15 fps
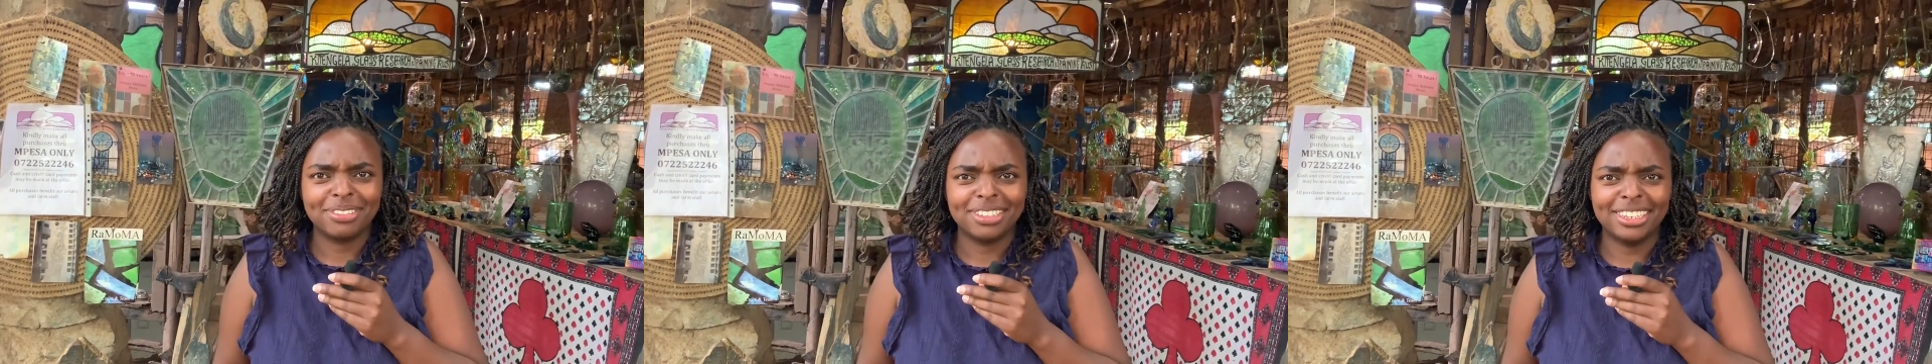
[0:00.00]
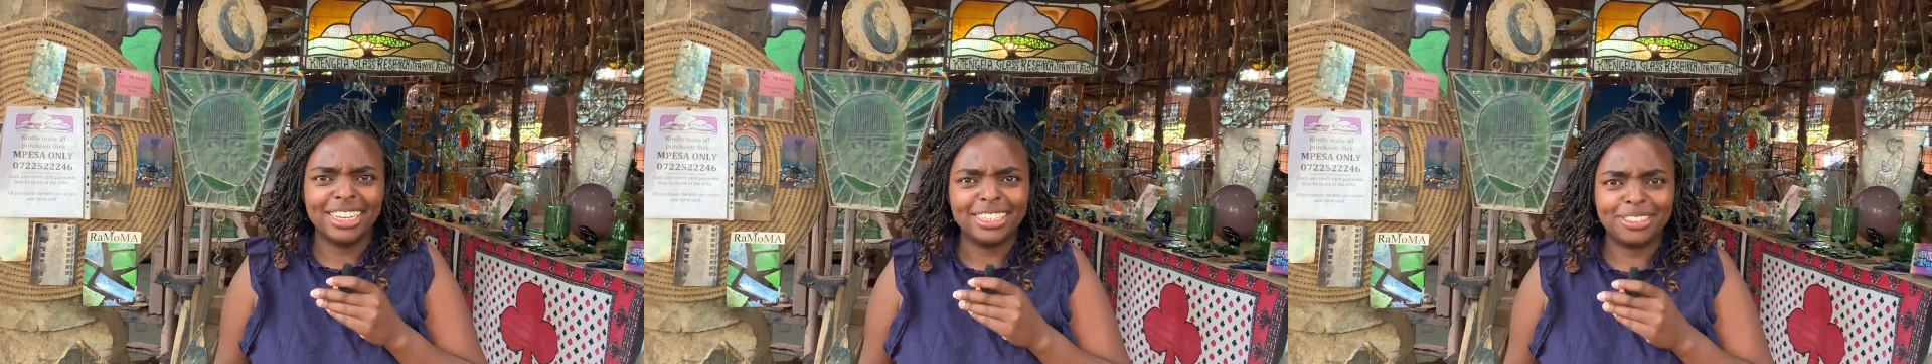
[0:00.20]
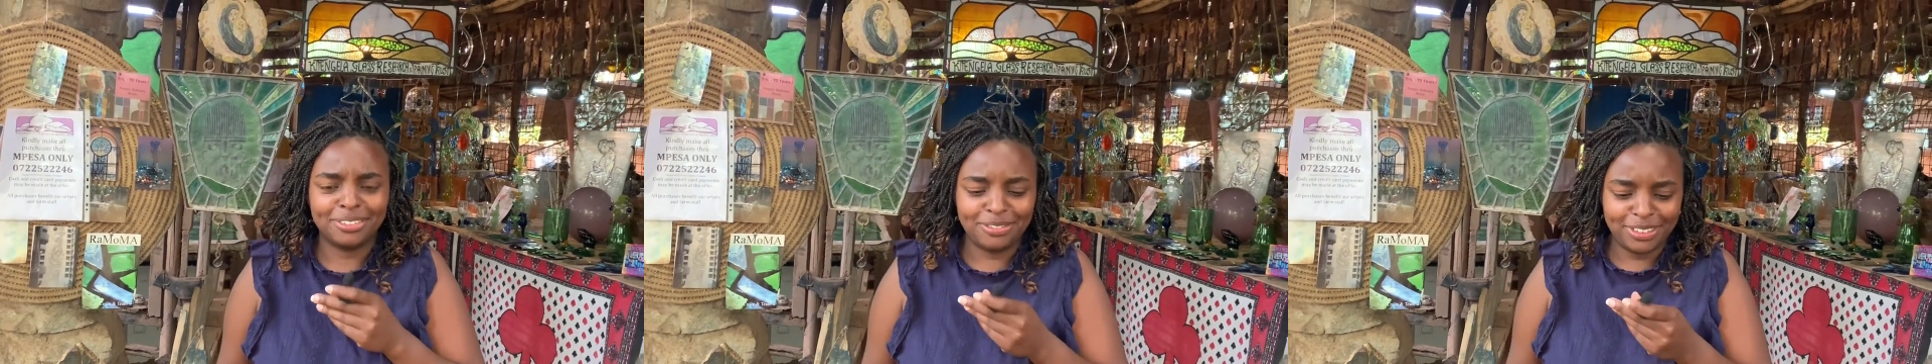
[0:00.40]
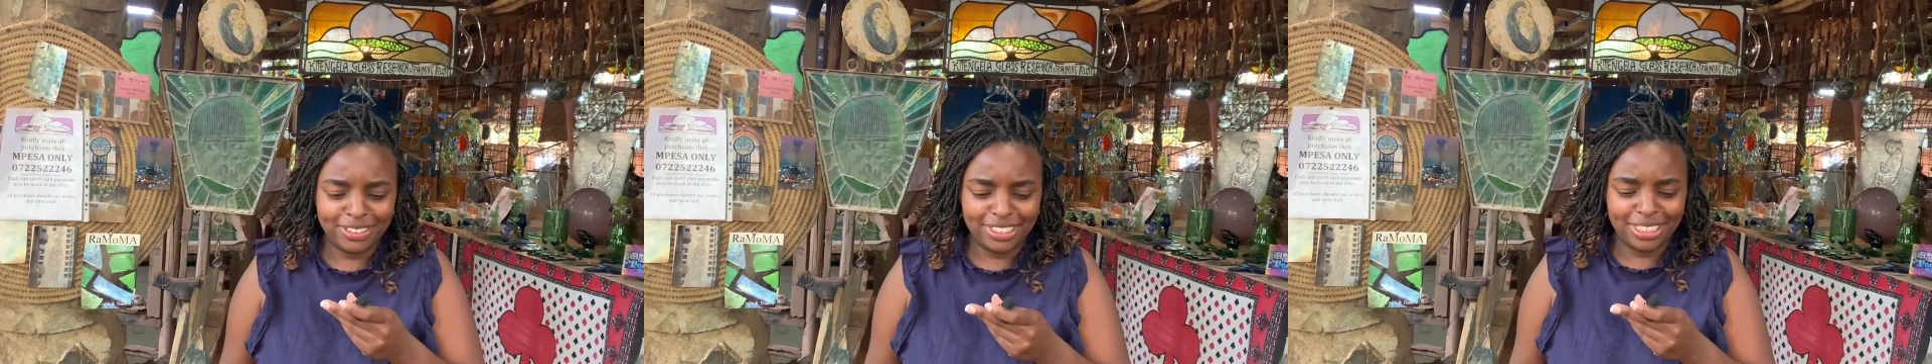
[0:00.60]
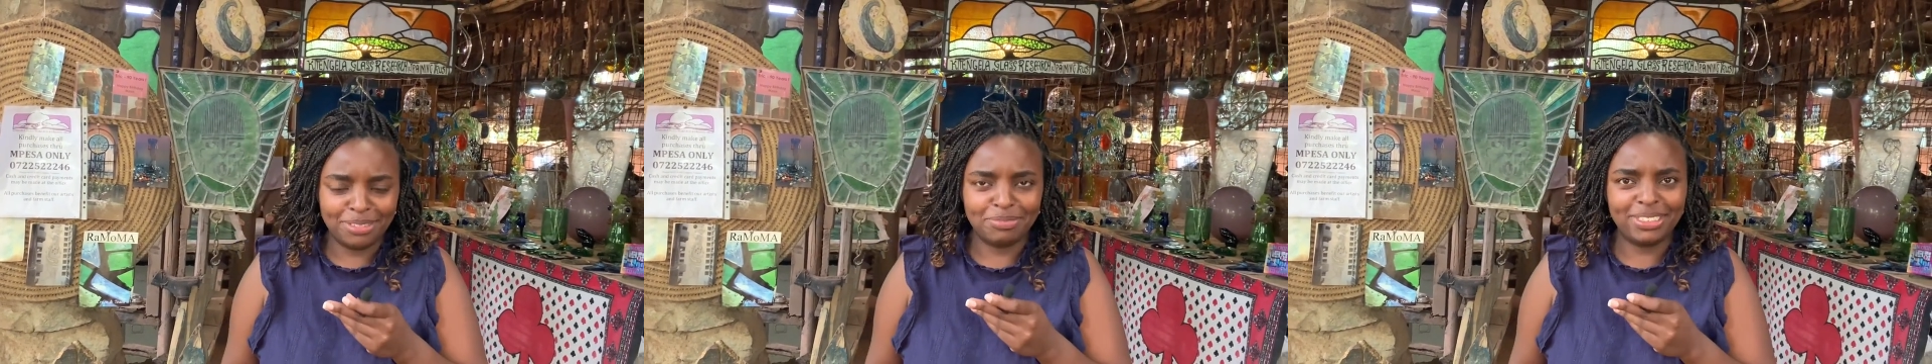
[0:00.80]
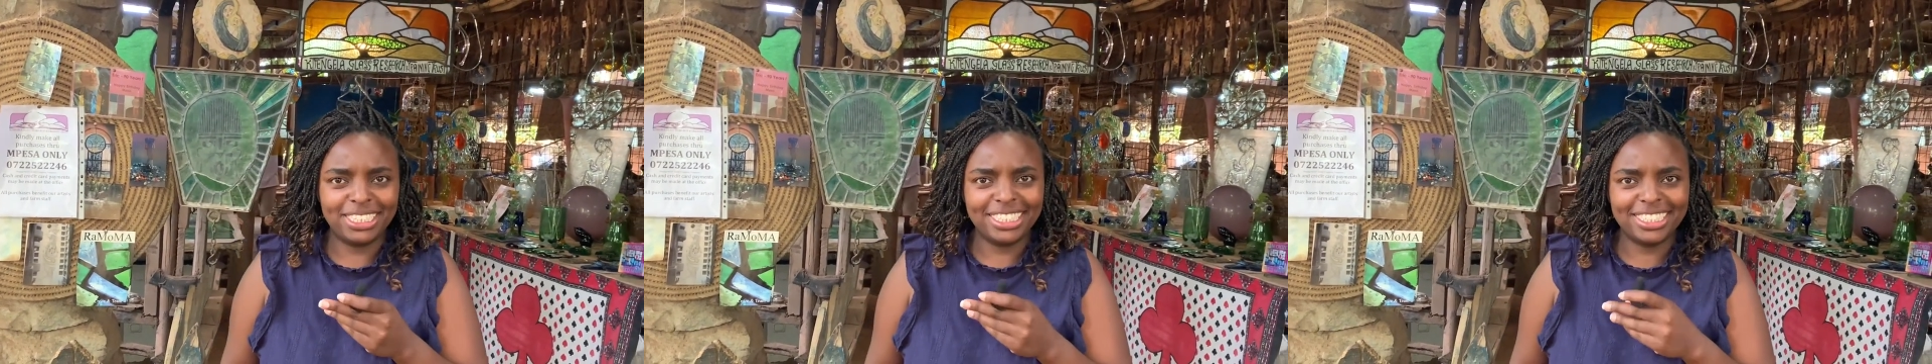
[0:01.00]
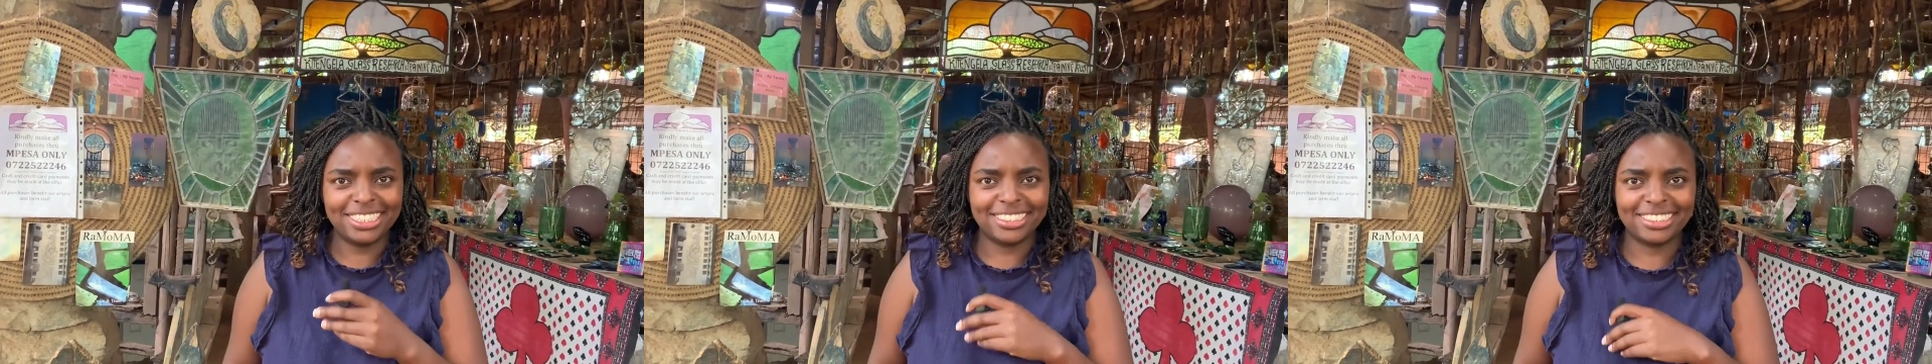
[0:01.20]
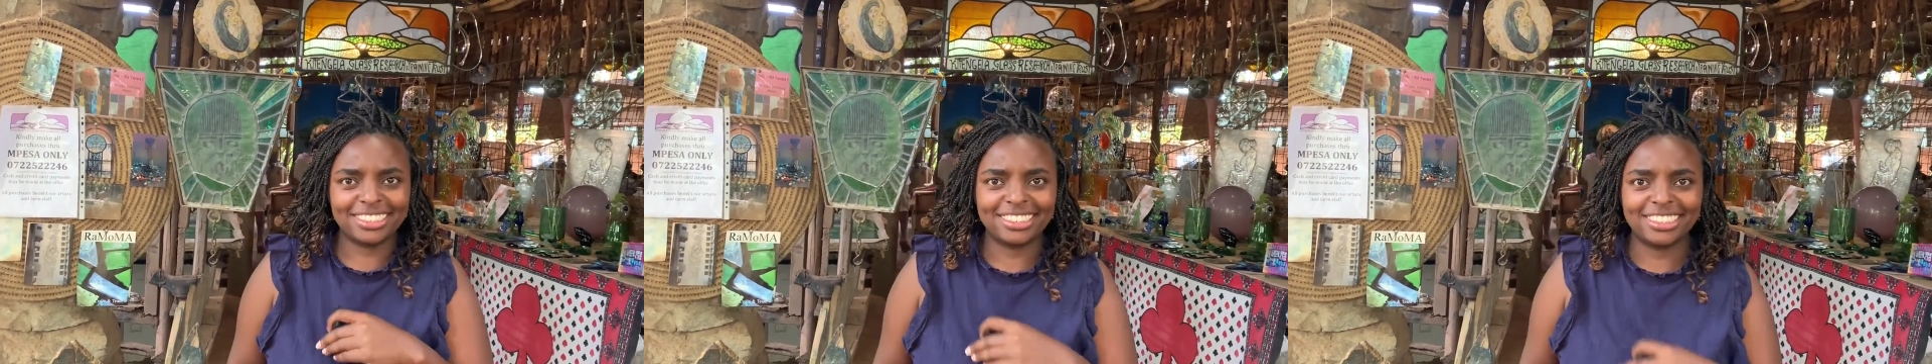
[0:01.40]
less than fifteen minutes?
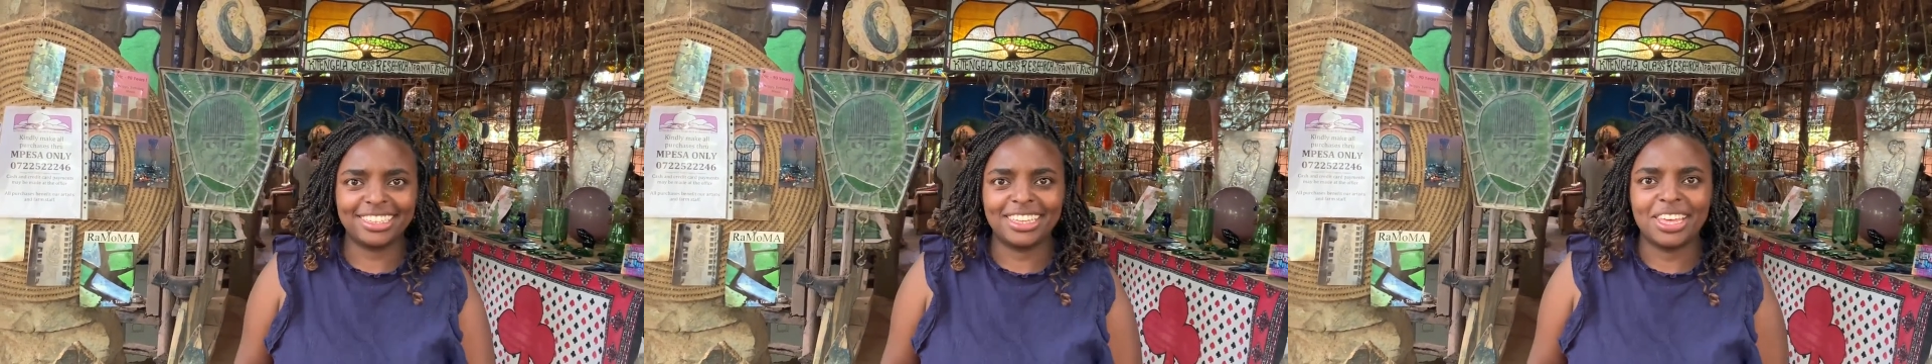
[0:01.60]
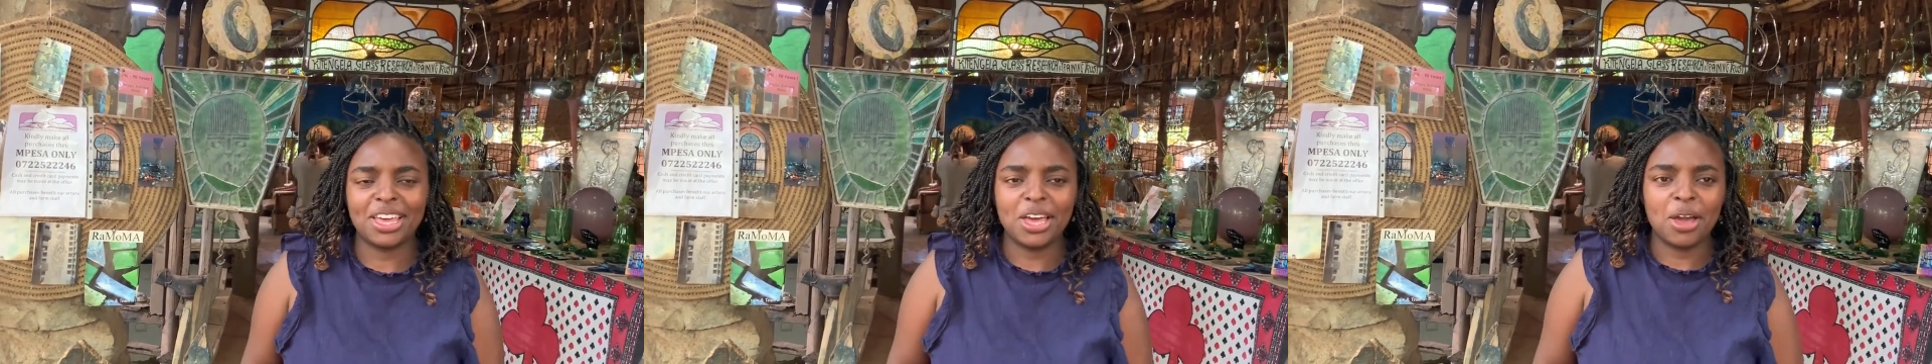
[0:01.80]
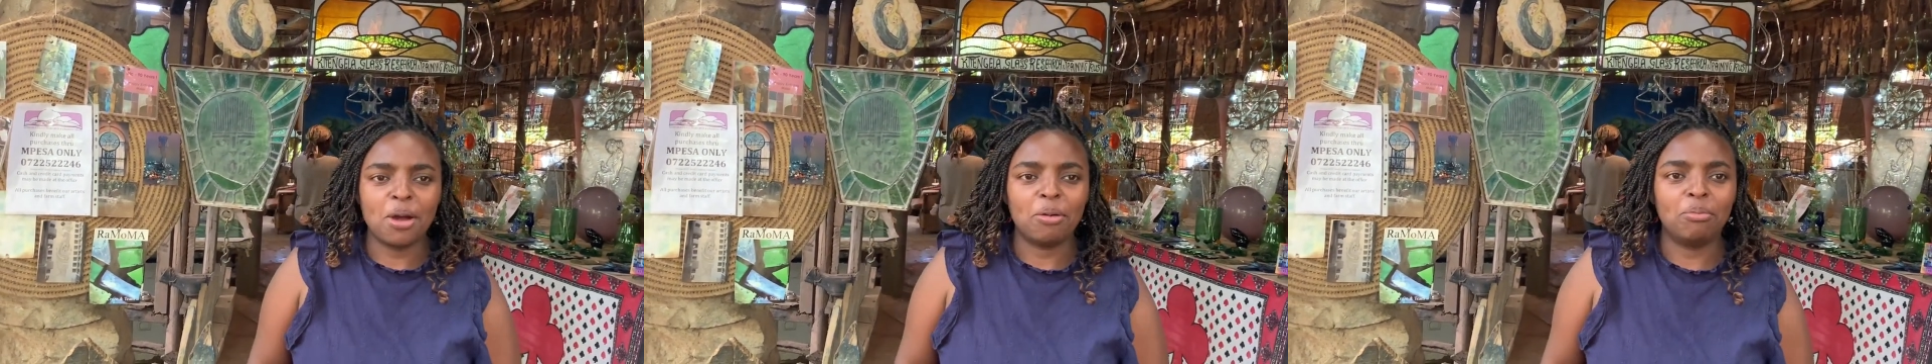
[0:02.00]
Mm-hmm.